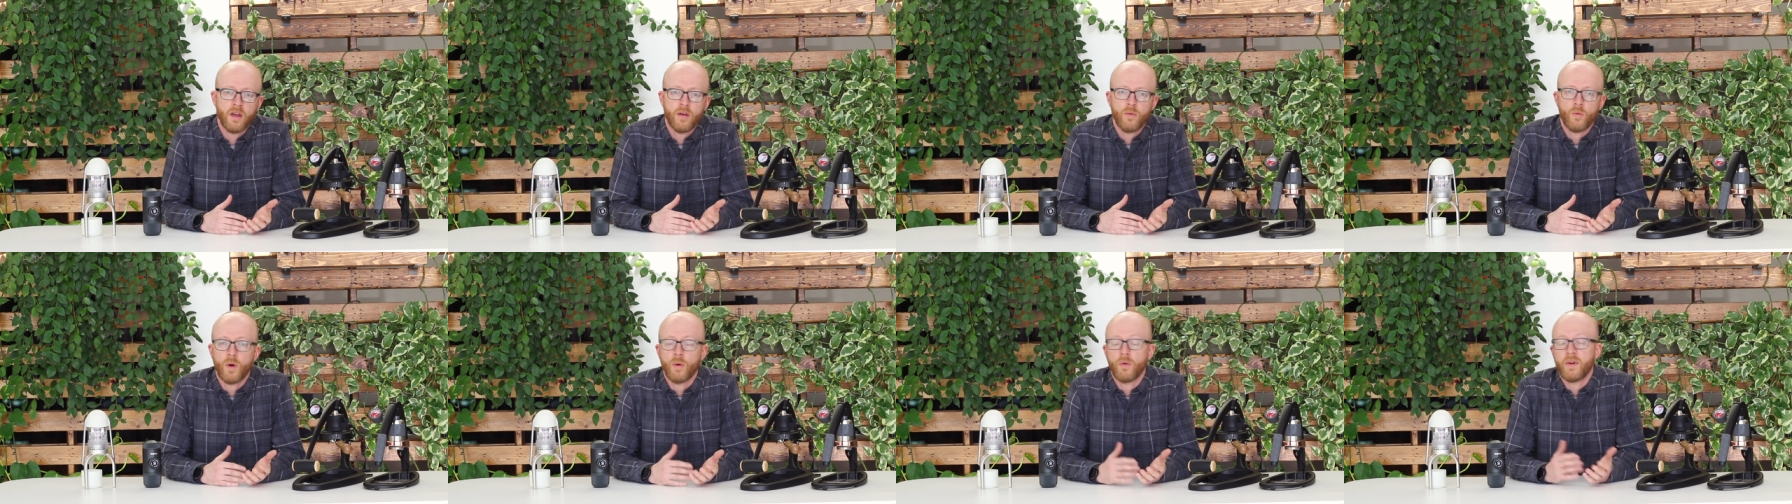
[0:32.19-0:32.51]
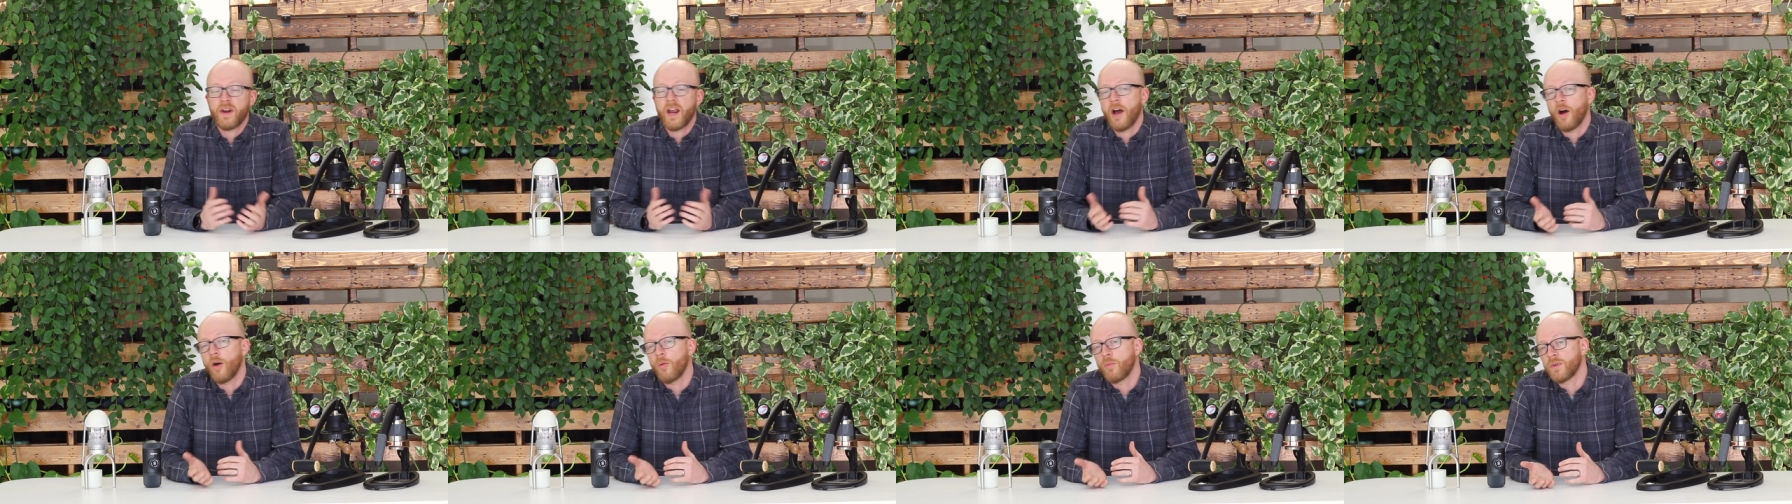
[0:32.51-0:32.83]
what
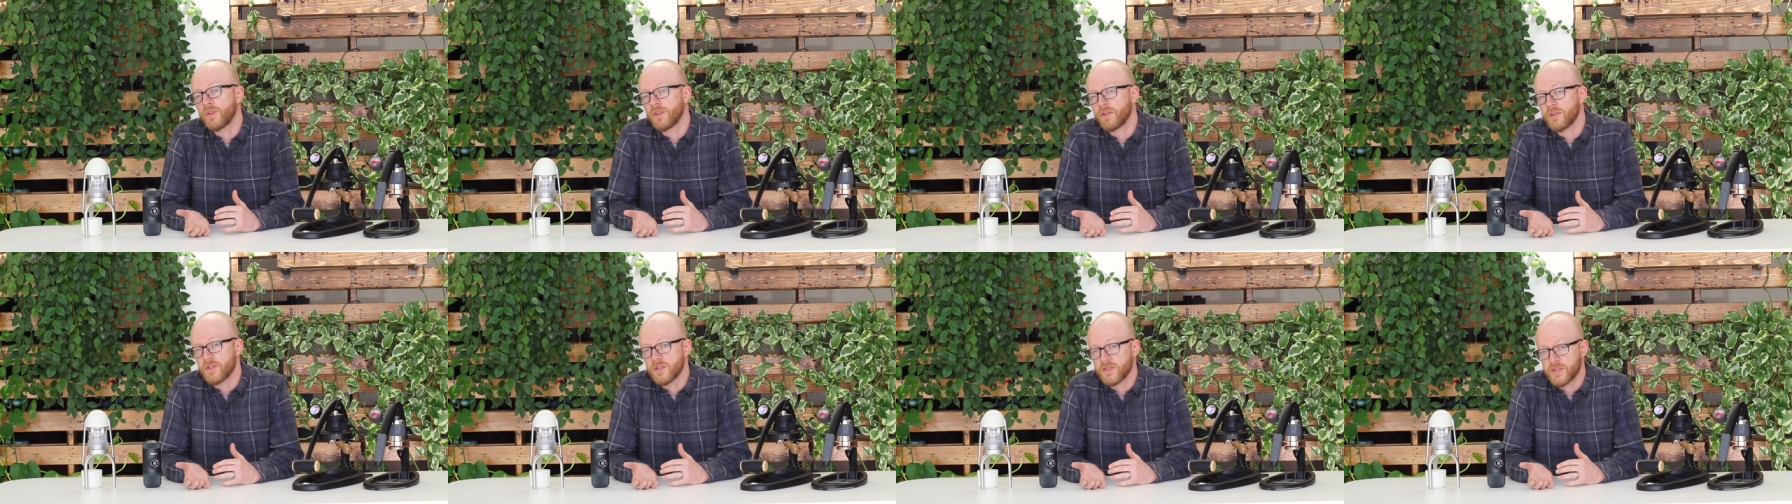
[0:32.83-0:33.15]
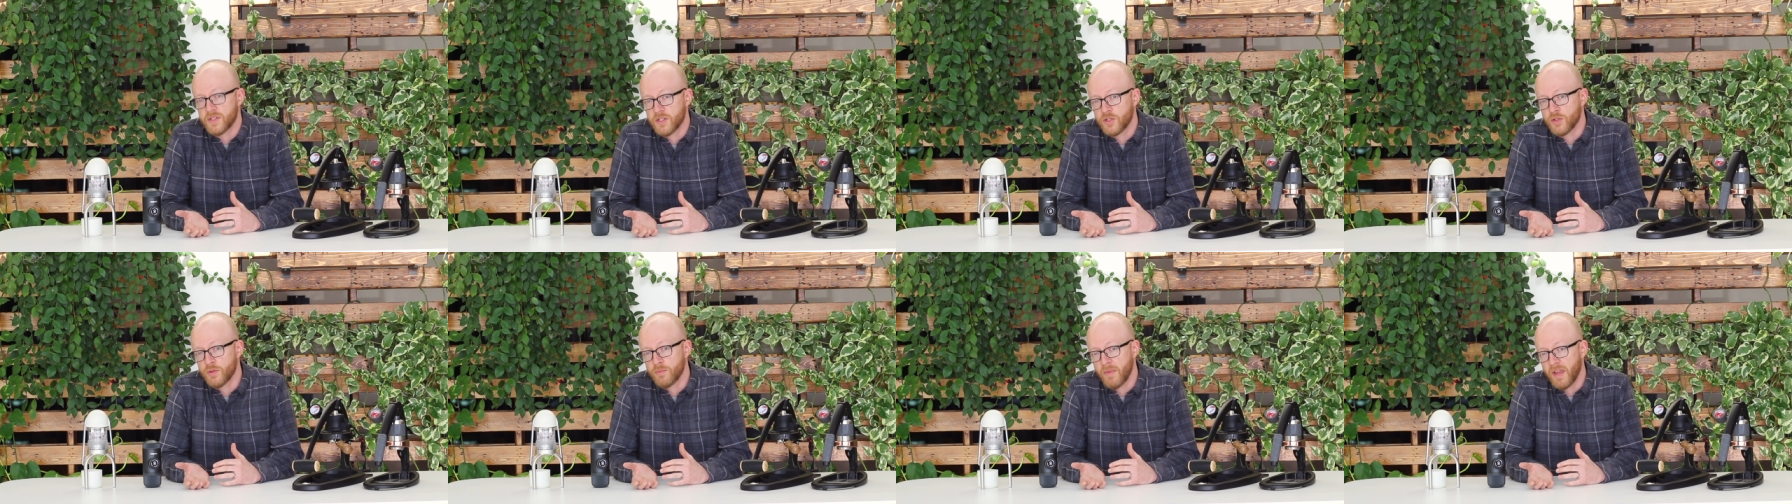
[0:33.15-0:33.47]
would help with your
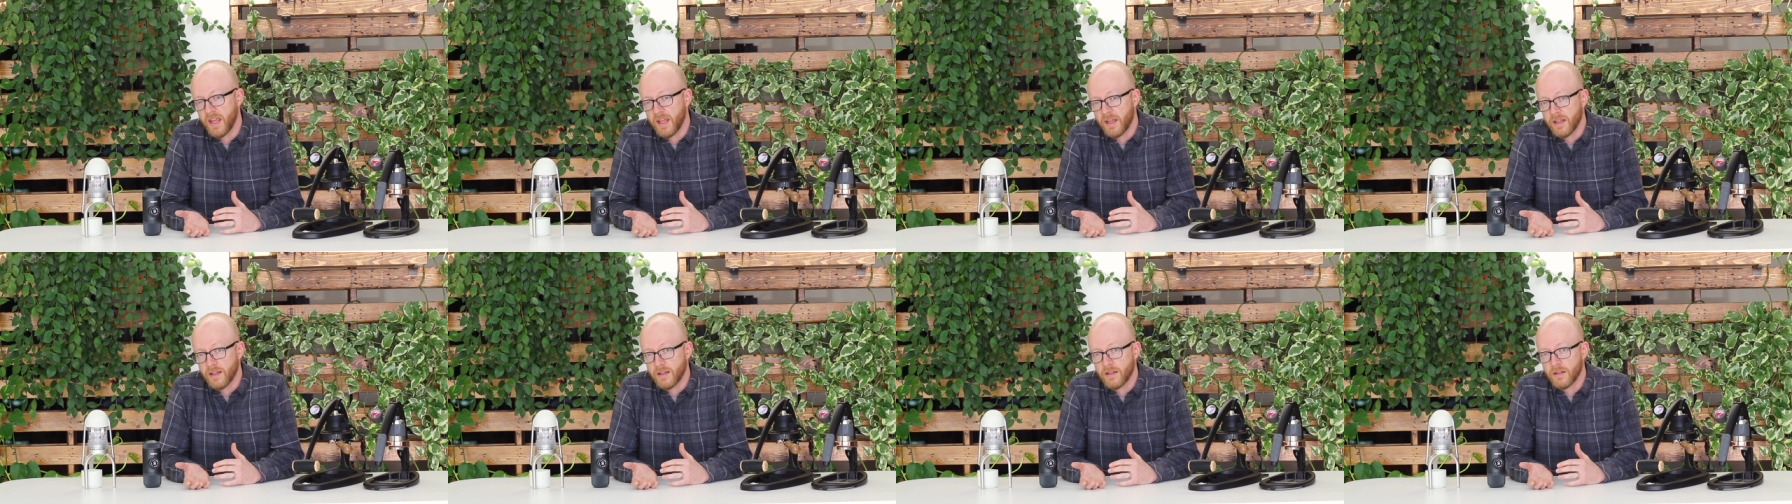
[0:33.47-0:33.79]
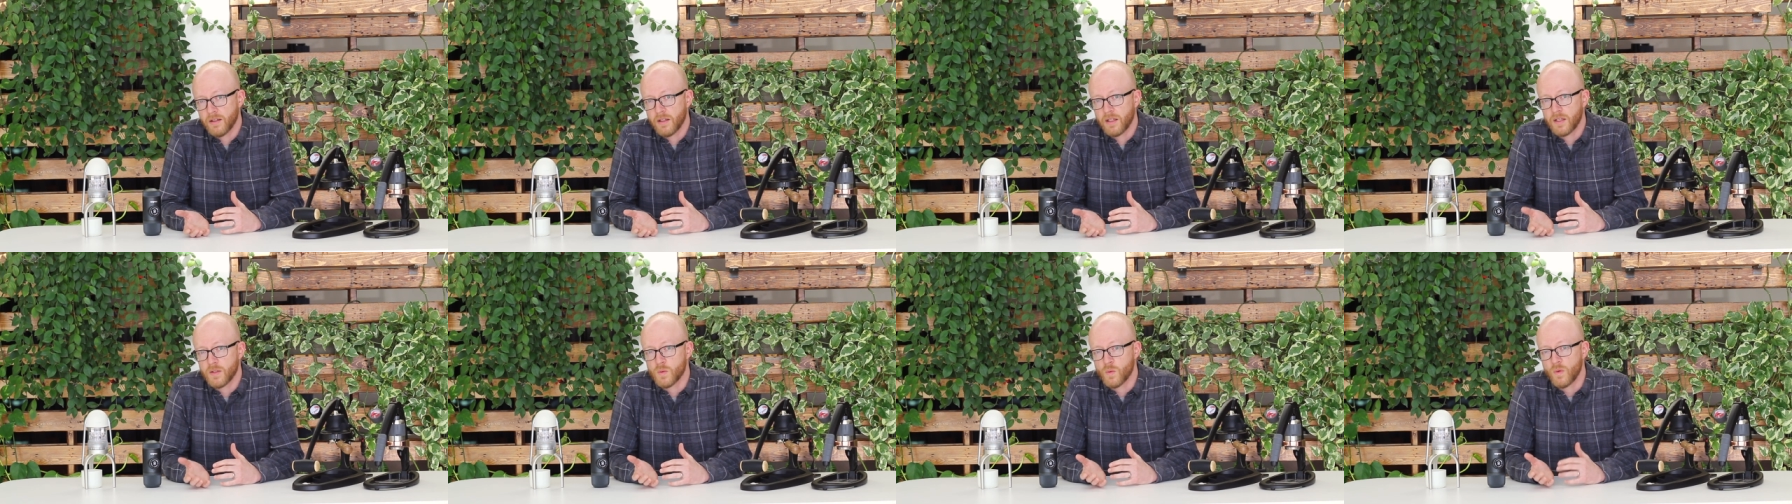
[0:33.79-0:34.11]
decision making.
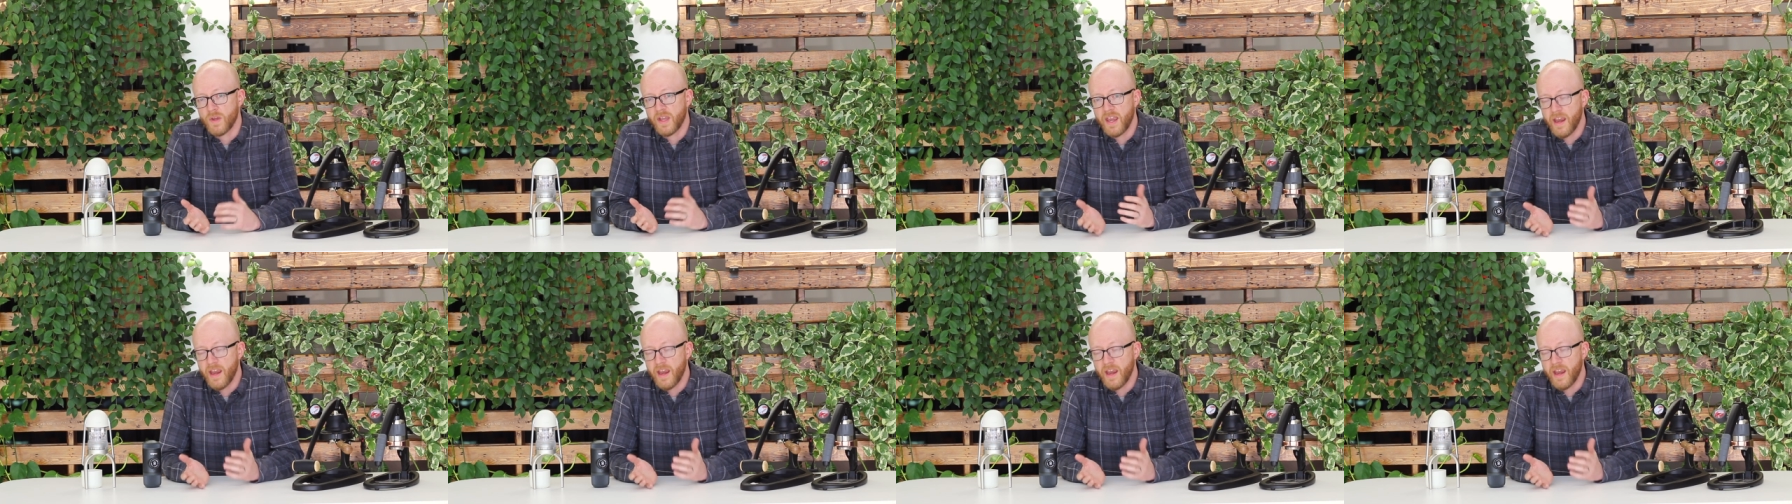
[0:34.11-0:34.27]
Because we